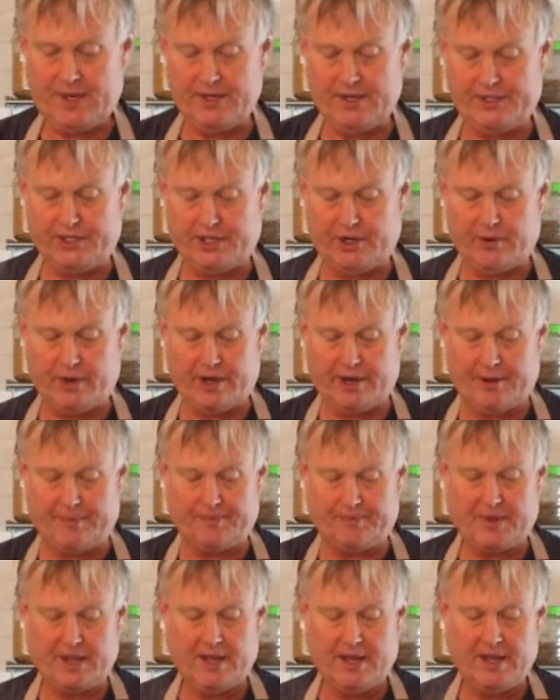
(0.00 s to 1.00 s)
So
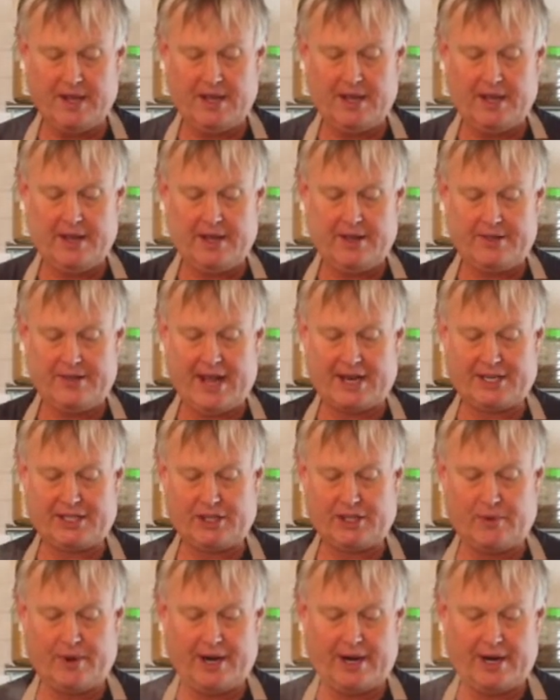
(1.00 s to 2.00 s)
that's the way